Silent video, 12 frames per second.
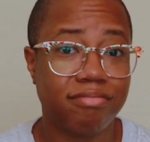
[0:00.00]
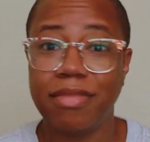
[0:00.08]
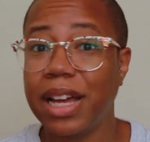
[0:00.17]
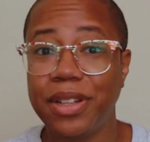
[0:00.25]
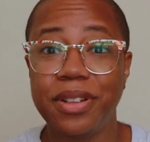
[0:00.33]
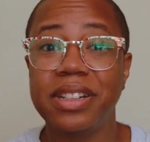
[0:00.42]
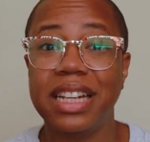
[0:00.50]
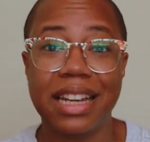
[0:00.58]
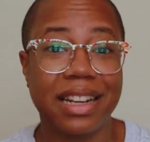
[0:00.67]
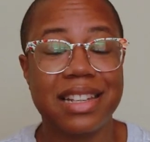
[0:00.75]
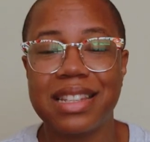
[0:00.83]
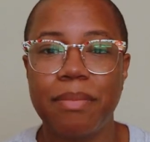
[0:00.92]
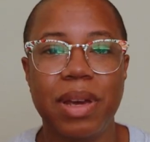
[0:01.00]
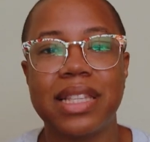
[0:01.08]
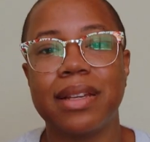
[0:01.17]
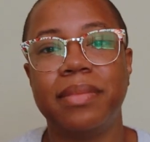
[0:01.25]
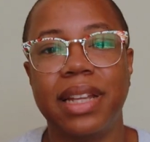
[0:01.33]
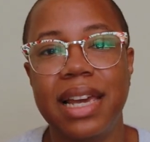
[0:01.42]
I'm not doing it. It's not
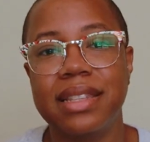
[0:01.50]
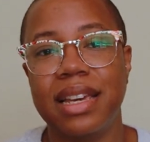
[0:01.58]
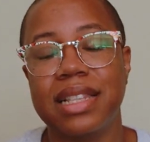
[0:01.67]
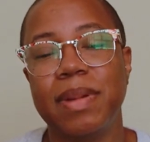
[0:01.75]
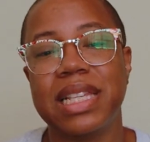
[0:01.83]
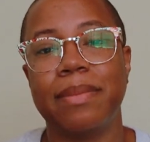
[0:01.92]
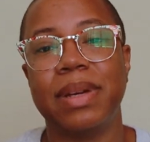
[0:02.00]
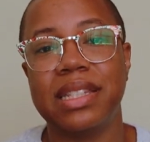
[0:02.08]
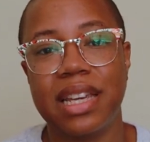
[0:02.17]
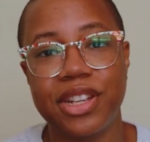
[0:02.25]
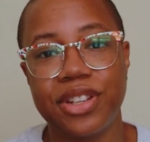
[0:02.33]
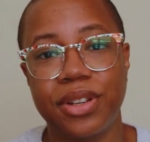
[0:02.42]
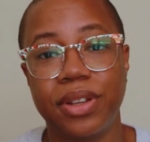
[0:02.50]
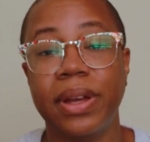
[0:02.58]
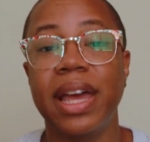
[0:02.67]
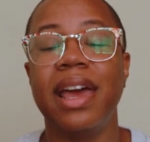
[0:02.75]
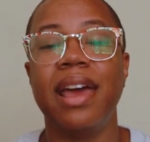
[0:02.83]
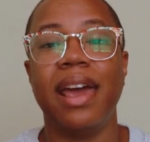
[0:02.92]
because I'm lazy. It's because I'm intentional.